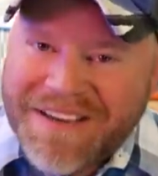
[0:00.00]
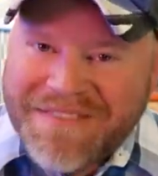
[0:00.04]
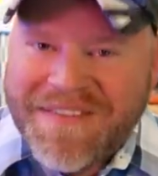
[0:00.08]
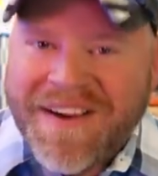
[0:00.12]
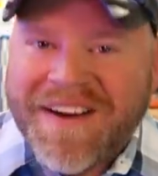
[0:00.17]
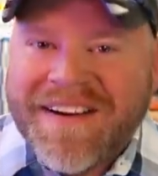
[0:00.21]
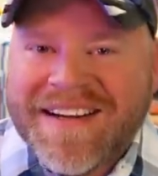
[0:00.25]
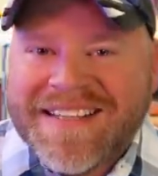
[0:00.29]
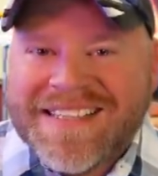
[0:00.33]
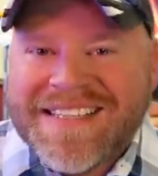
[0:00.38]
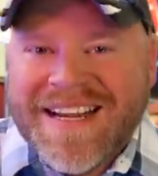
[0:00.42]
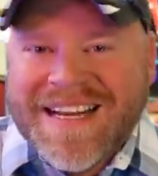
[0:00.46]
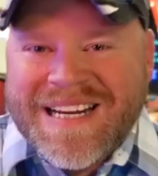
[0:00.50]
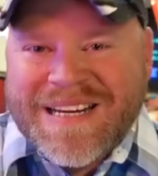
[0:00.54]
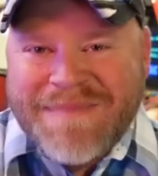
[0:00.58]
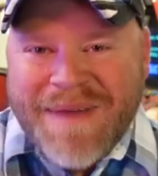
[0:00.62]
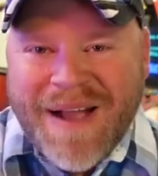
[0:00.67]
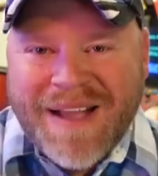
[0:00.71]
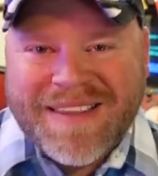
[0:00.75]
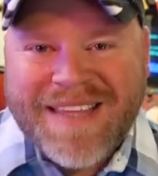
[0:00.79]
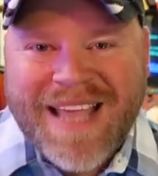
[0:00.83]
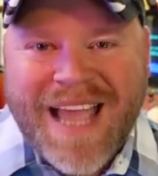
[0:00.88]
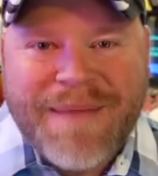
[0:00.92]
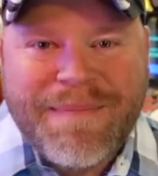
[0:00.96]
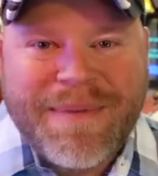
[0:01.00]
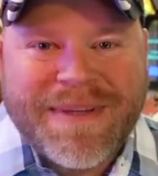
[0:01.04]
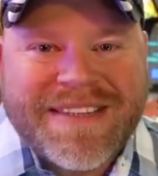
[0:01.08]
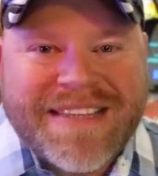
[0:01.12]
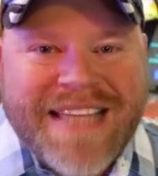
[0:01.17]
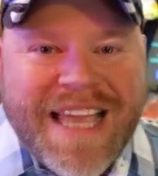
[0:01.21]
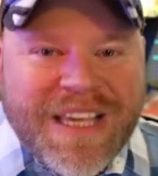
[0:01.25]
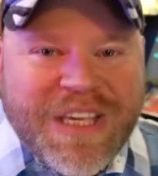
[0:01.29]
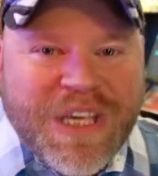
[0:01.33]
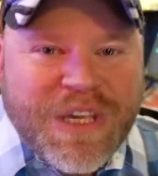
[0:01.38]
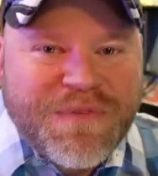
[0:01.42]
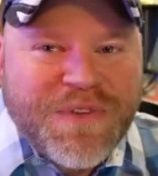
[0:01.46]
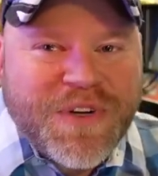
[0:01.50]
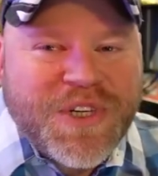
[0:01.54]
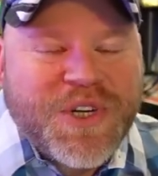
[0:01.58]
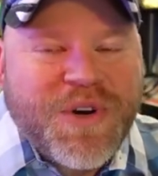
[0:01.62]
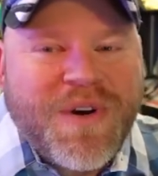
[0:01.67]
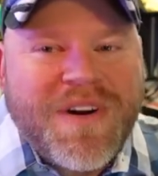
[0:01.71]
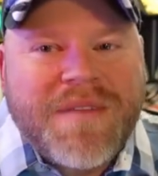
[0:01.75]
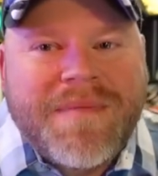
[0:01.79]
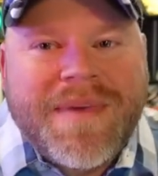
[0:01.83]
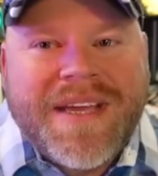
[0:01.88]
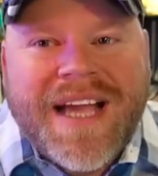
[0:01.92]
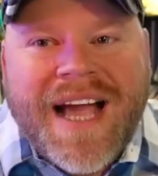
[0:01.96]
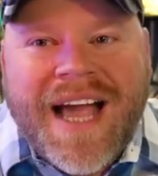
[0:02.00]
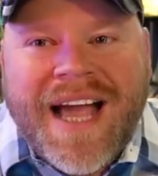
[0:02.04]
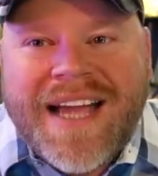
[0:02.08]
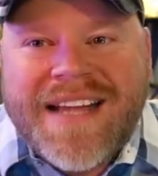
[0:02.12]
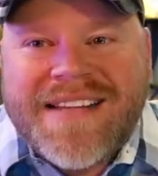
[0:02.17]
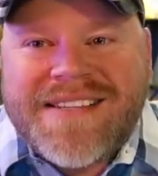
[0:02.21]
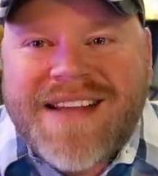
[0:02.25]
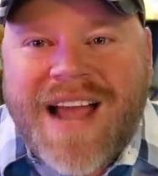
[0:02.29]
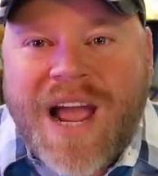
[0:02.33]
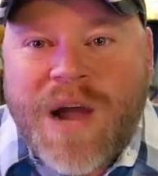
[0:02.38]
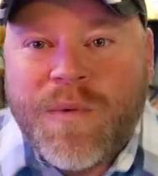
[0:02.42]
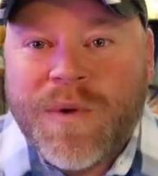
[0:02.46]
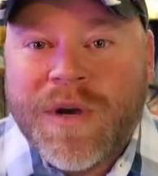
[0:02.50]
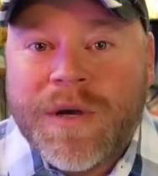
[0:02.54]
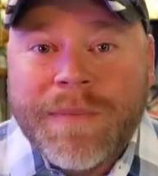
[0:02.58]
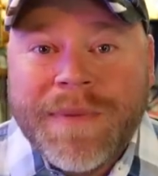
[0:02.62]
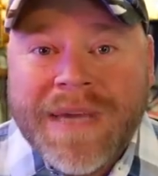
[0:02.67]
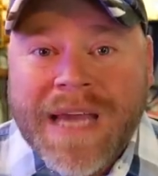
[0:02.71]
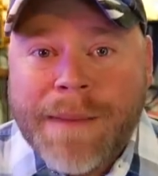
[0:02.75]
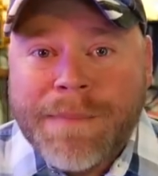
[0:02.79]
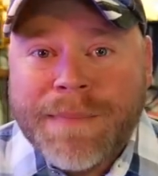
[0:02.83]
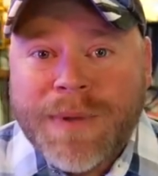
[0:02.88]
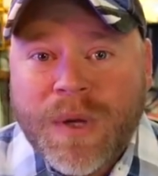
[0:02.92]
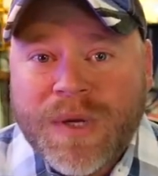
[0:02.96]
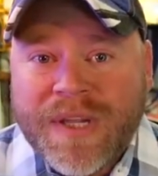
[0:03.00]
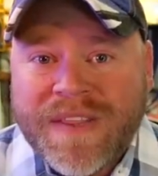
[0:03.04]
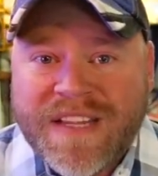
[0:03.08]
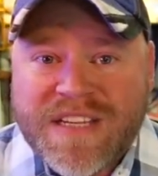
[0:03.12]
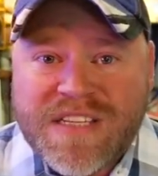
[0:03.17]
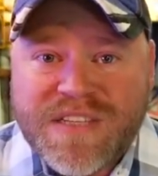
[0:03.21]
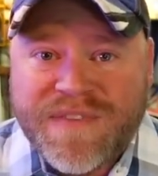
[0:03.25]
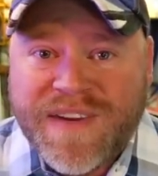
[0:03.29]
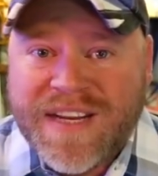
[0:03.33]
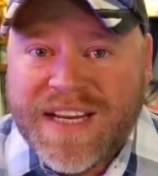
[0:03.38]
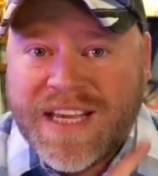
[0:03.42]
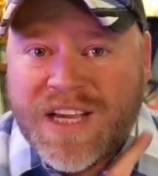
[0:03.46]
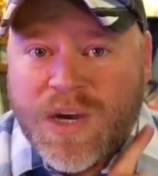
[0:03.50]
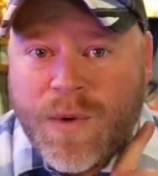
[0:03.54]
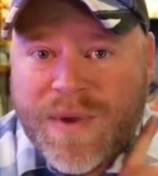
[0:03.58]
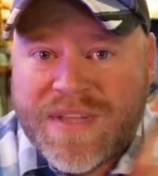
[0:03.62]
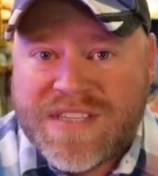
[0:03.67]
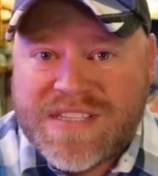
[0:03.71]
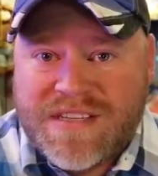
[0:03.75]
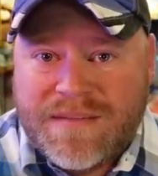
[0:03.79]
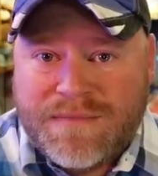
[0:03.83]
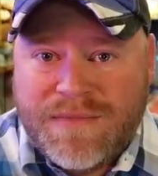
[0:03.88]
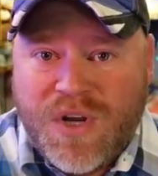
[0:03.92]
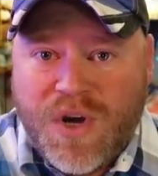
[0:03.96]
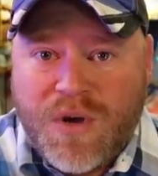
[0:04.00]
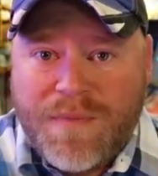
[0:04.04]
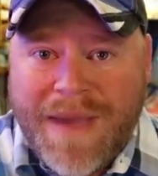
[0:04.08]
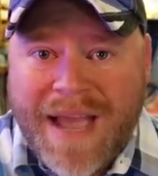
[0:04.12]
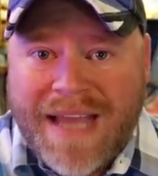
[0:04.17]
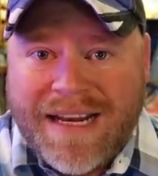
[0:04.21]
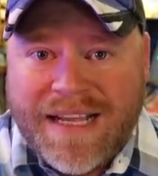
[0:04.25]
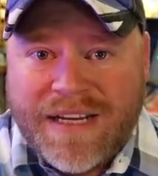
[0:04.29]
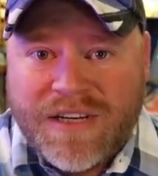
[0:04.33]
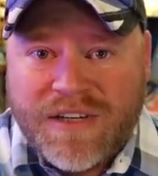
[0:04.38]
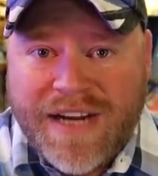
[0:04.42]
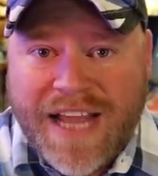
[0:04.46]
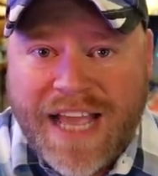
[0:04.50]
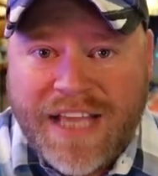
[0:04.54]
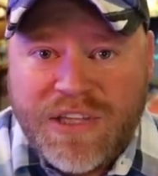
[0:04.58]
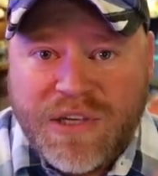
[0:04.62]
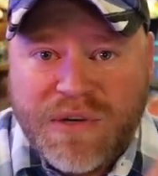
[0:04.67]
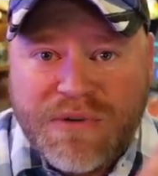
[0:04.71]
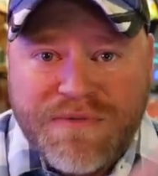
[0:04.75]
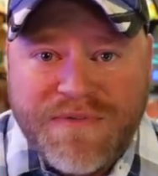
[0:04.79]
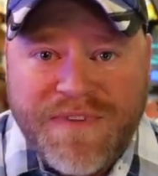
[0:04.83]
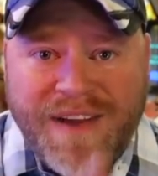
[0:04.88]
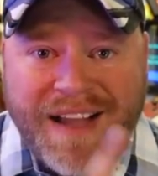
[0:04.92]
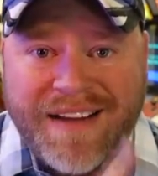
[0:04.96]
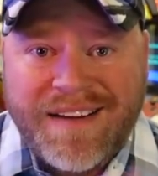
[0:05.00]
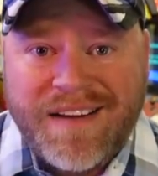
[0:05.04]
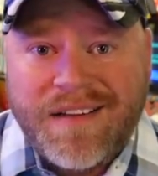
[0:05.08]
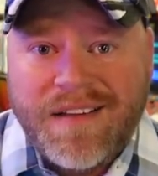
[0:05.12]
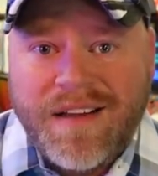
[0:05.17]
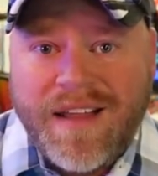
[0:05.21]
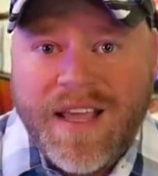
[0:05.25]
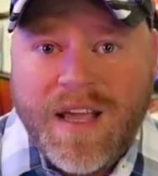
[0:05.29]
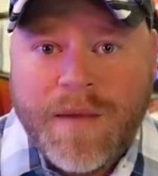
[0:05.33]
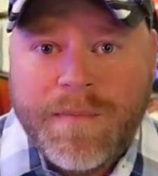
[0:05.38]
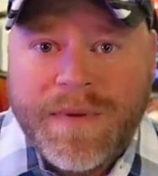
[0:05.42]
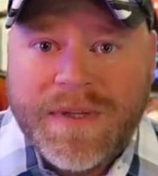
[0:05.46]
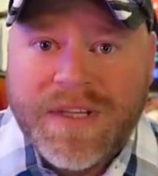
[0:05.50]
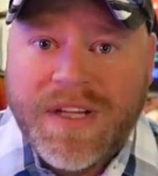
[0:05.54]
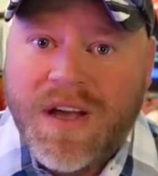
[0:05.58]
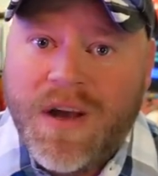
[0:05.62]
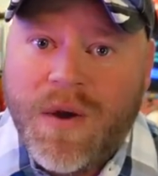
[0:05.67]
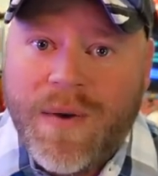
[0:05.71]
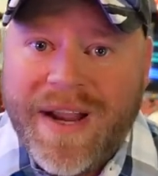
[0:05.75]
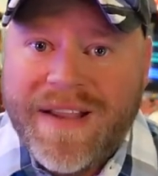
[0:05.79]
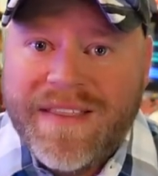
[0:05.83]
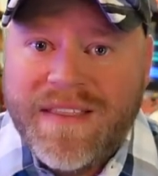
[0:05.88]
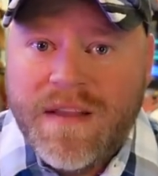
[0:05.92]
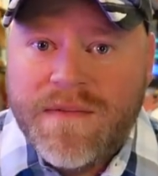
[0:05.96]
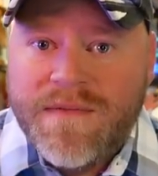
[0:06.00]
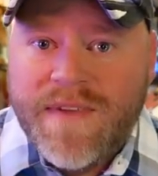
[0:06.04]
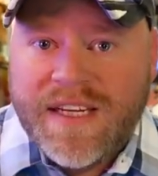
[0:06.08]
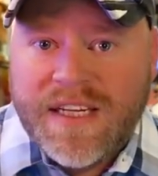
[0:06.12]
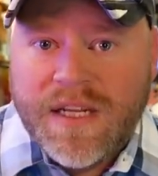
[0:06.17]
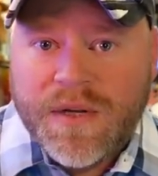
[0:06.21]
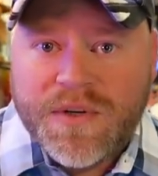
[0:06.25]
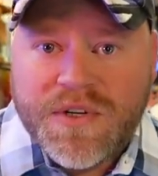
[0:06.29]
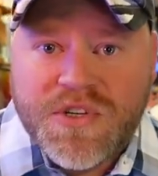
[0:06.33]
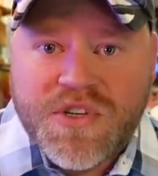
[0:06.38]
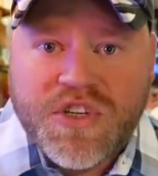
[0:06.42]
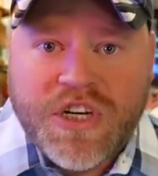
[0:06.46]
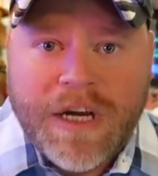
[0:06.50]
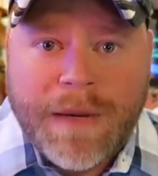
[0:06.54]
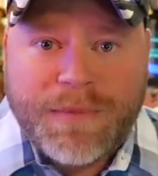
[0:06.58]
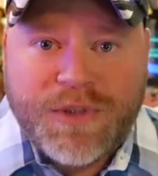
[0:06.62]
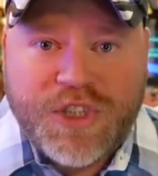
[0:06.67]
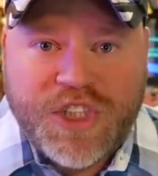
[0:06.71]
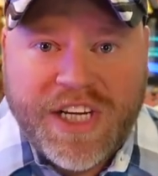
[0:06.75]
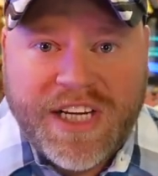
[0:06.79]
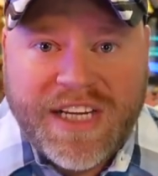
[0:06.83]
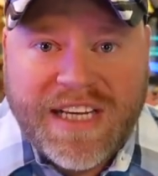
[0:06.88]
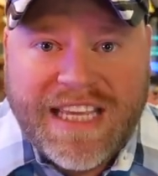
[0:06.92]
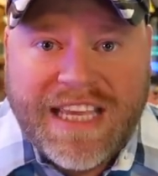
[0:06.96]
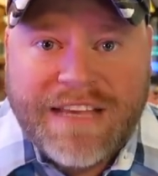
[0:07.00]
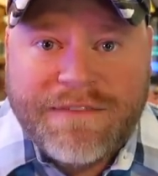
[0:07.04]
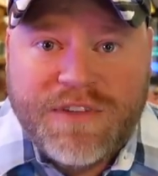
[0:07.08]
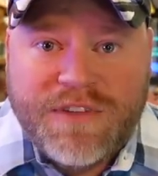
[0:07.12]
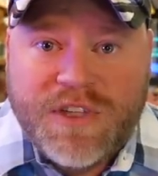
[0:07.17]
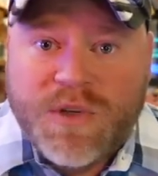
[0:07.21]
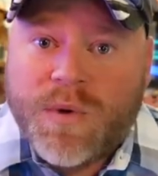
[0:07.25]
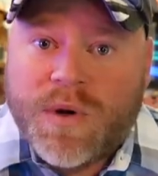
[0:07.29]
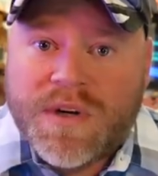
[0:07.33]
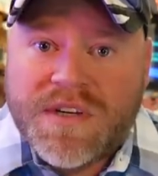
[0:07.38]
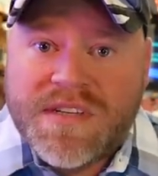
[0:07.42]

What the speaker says: Very excited about that, but thank you for joining me, guys. I will be uploading this video with some Nomad internet. You'll find a link below in the video description if you are